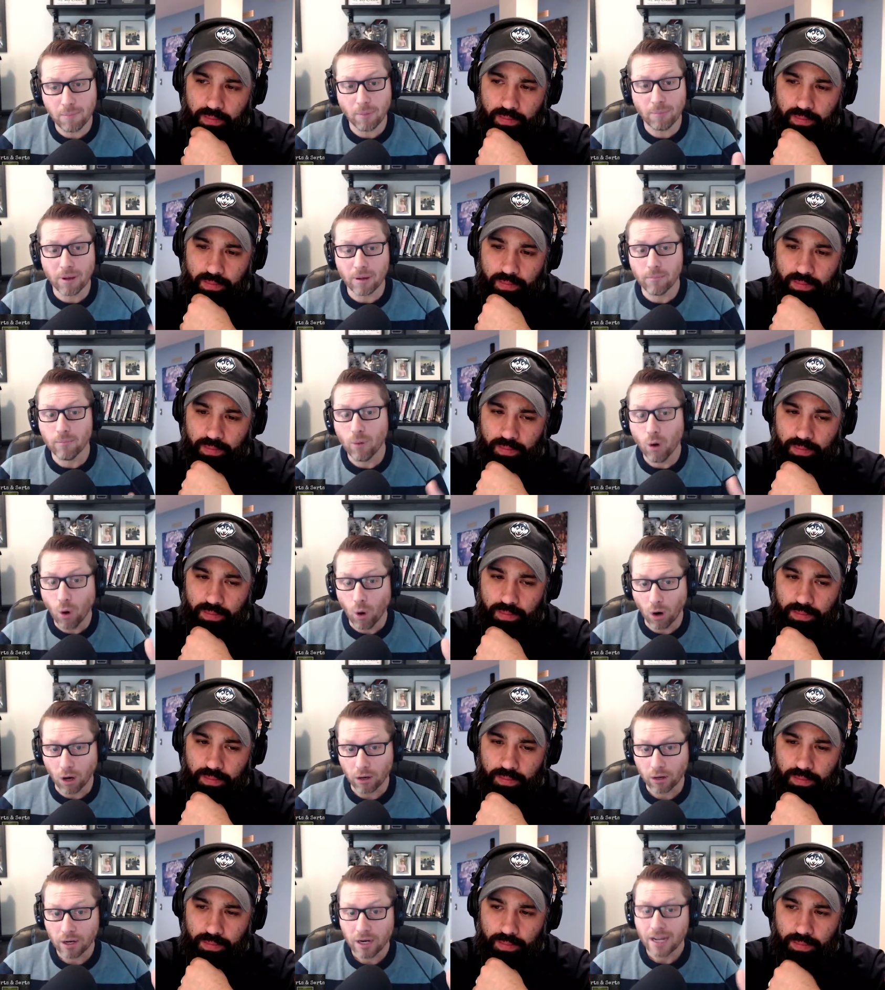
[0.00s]
Speaker 1: up a bit
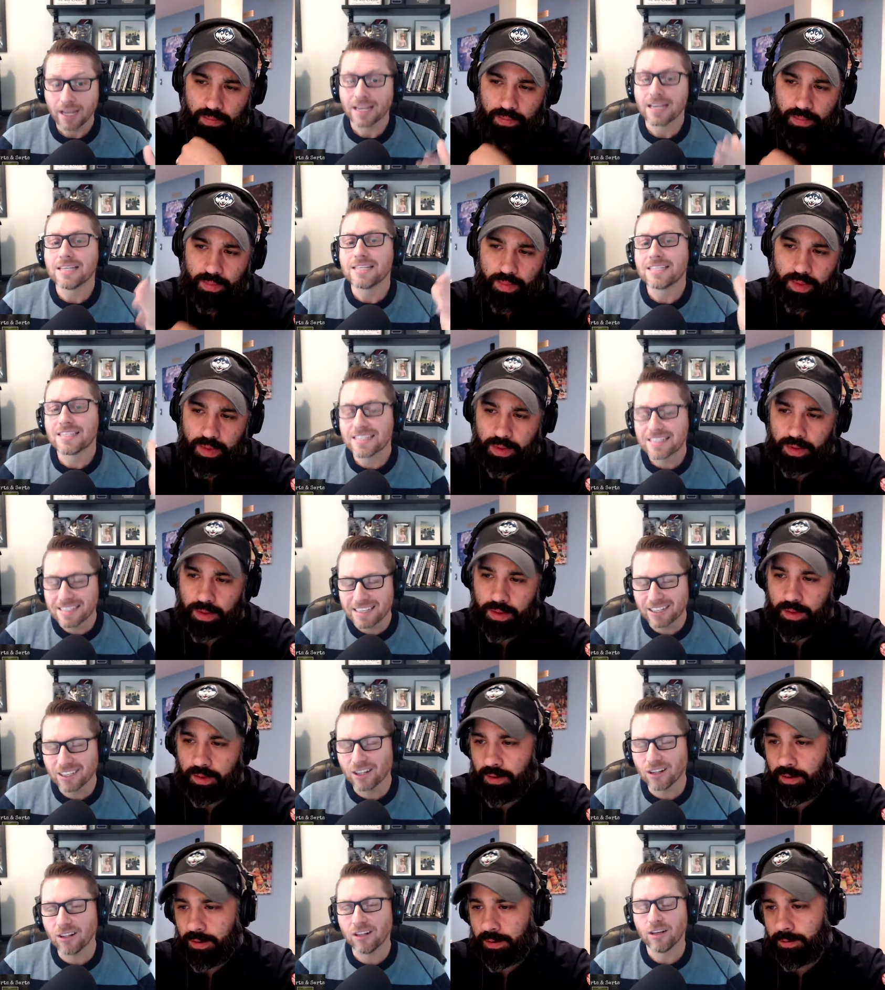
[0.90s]
more, he
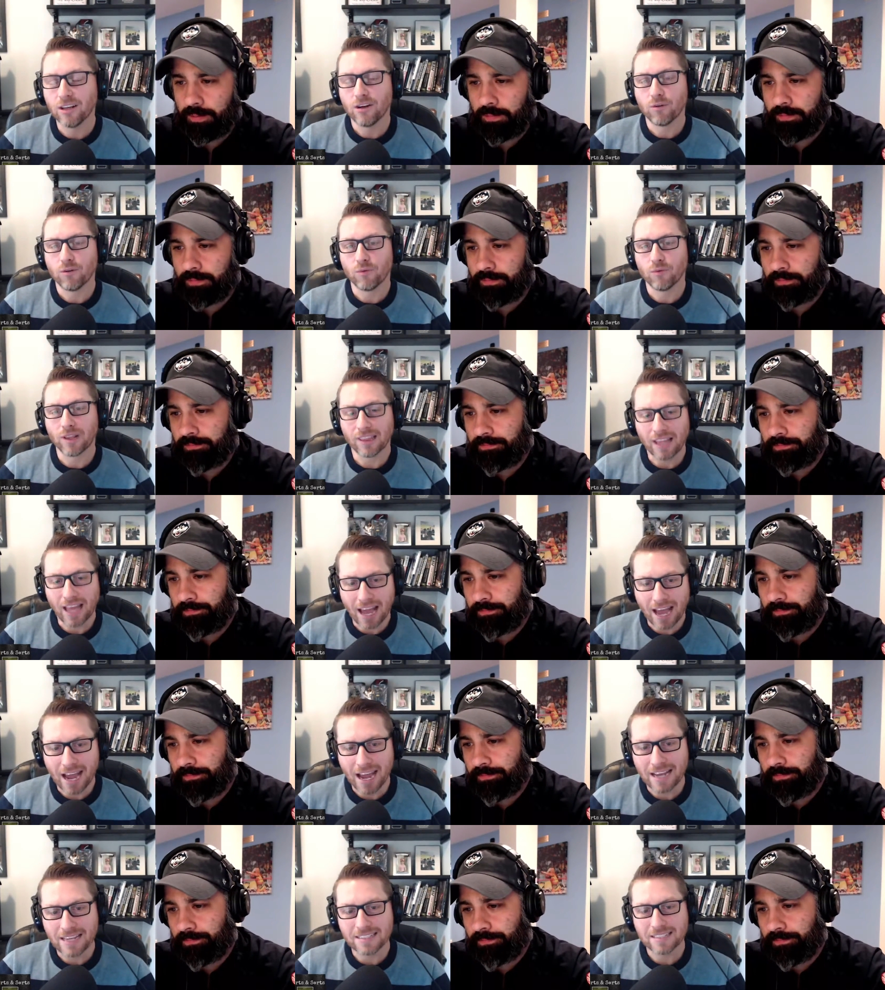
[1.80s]
still
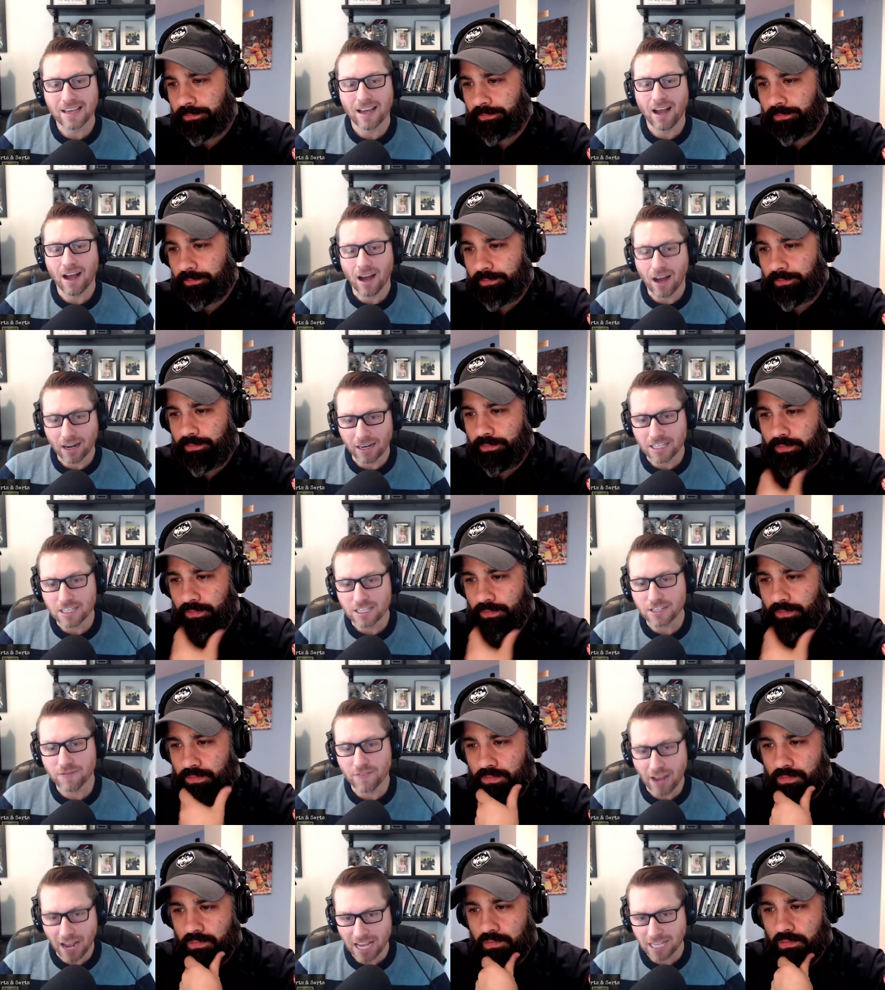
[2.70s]
relies on
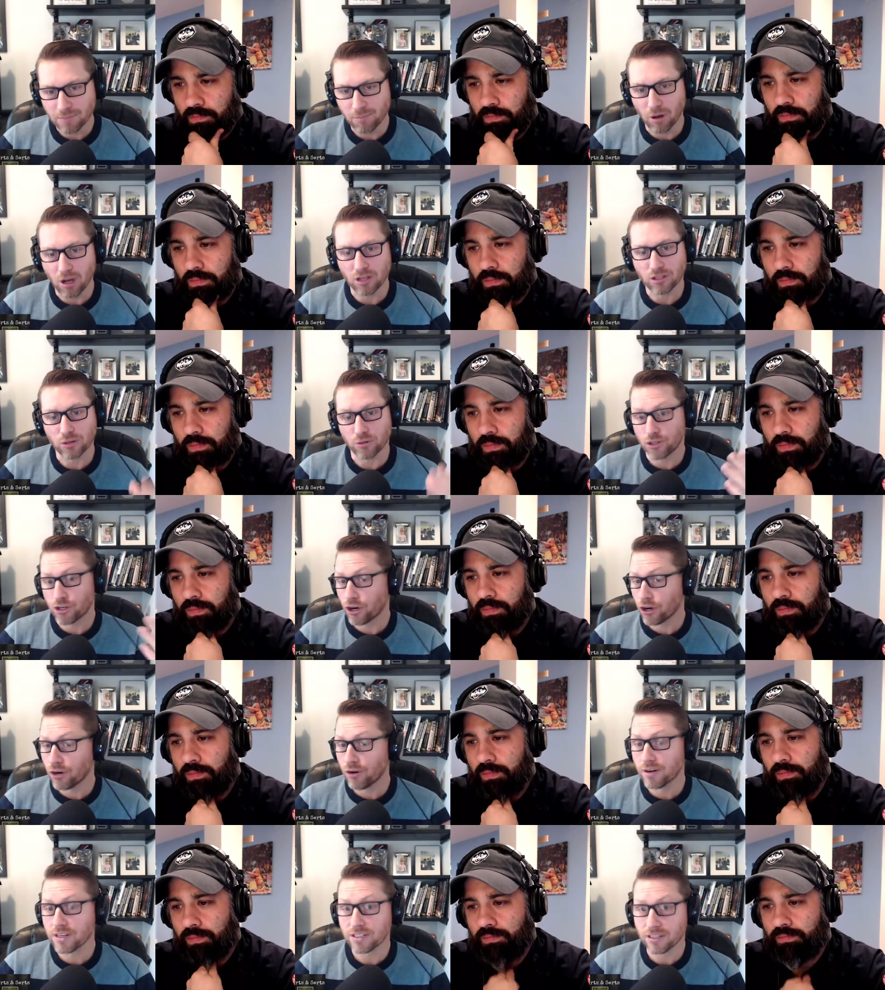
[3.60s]
his fastball. So
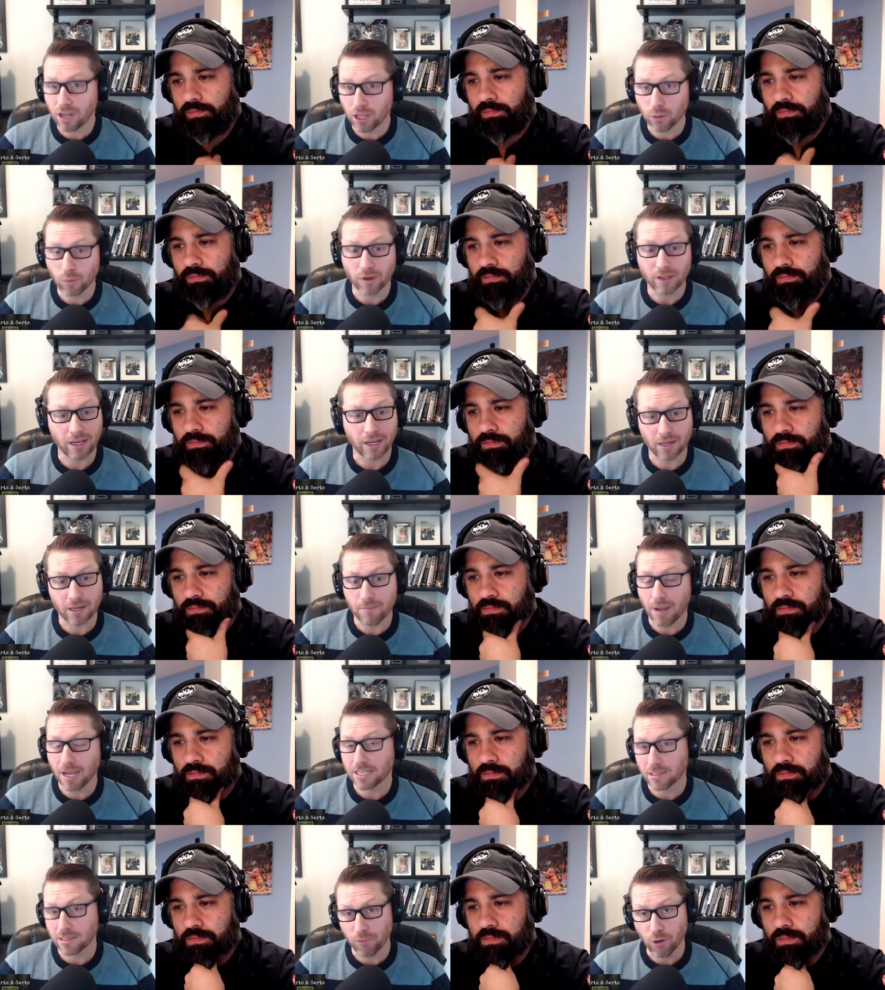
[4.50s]
Turner is another one that could
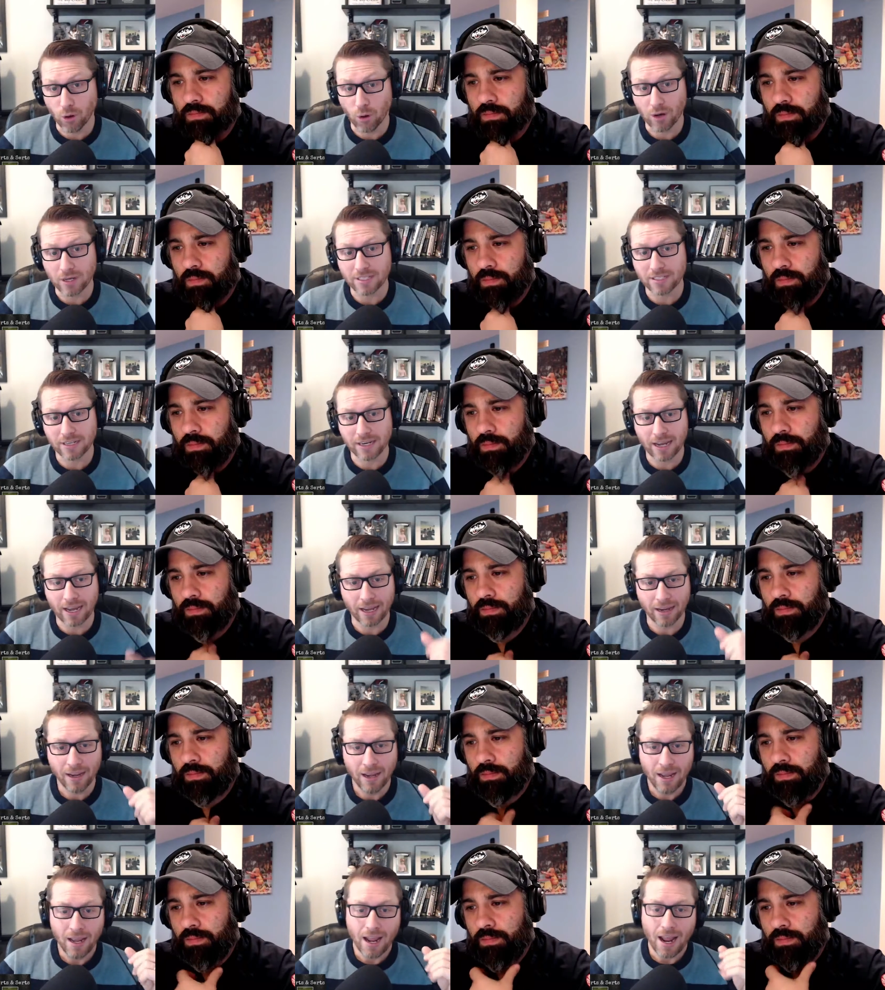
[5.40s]
make some noise today.